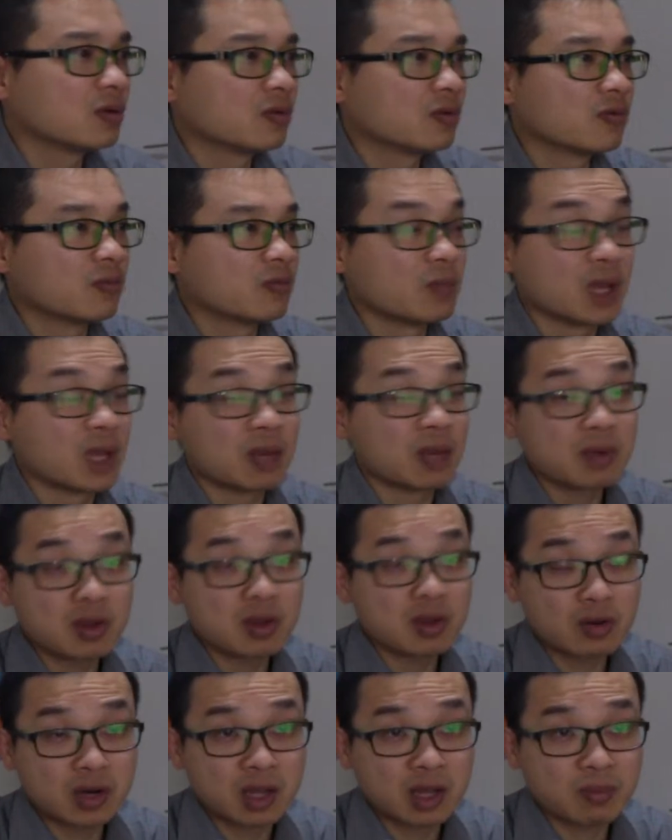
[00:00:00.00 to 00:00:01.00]
Maybe
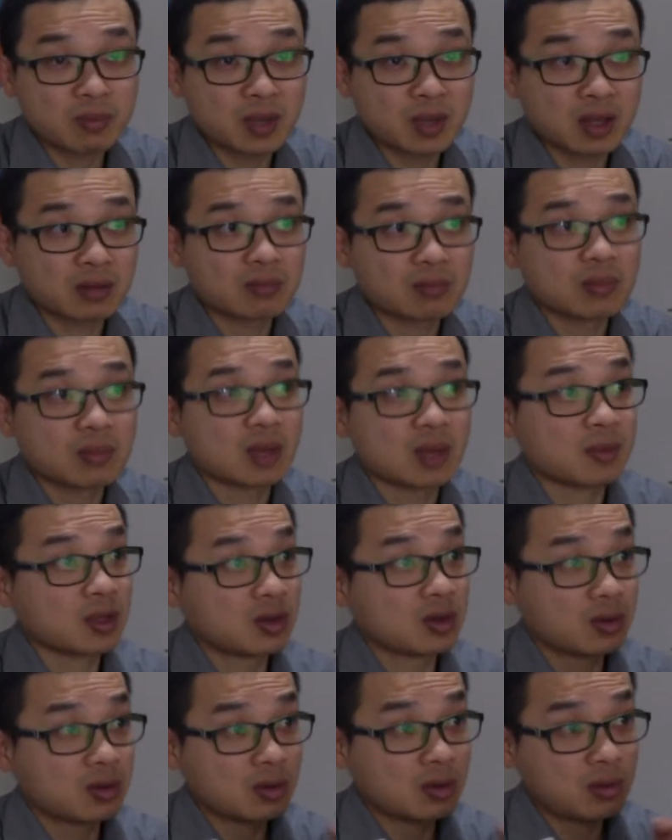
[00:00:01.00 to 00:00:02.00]
your neck pain, maybe
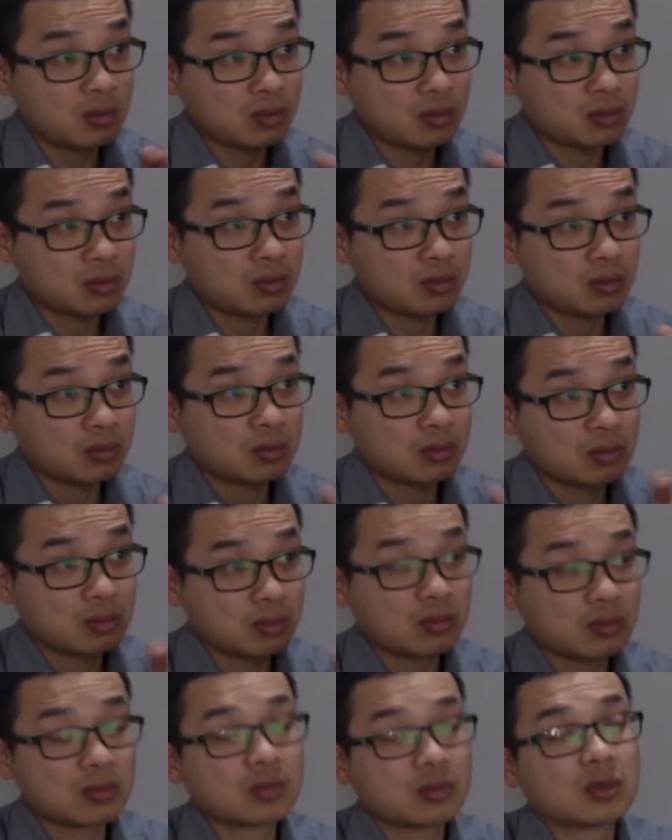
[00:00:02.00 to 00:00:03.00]
your
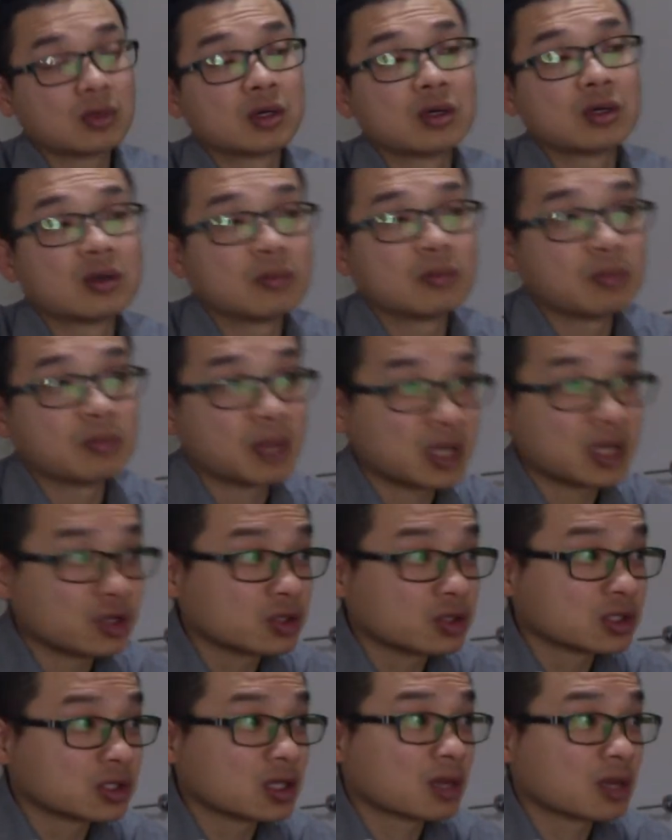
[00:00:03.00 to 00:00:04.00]

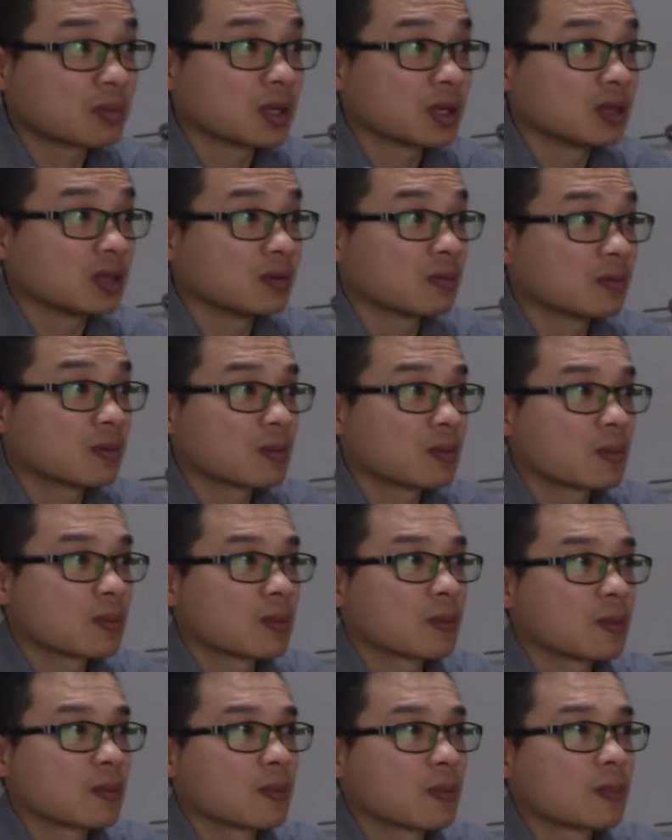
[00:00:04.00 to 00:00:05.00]
patient's neck pain.
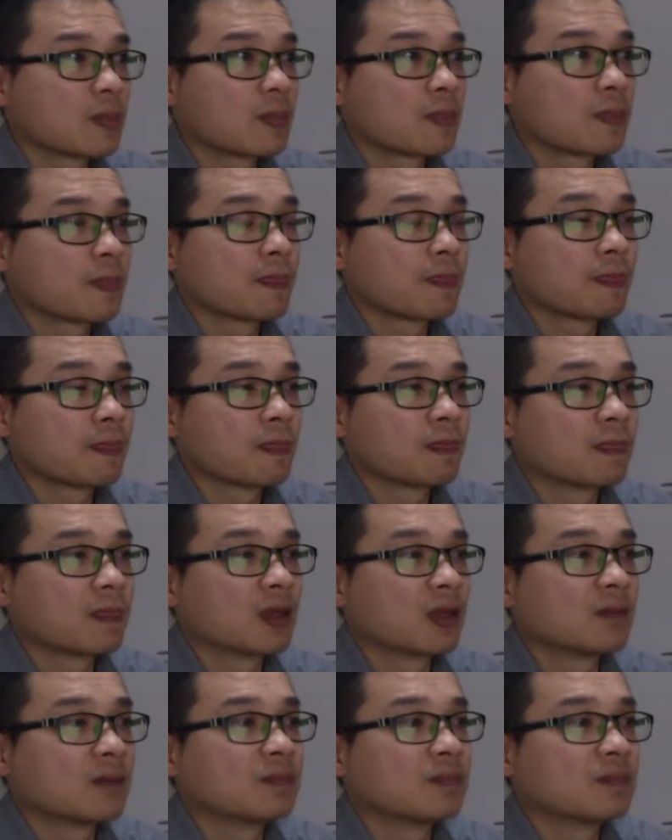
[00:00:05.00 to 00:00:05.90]
Now,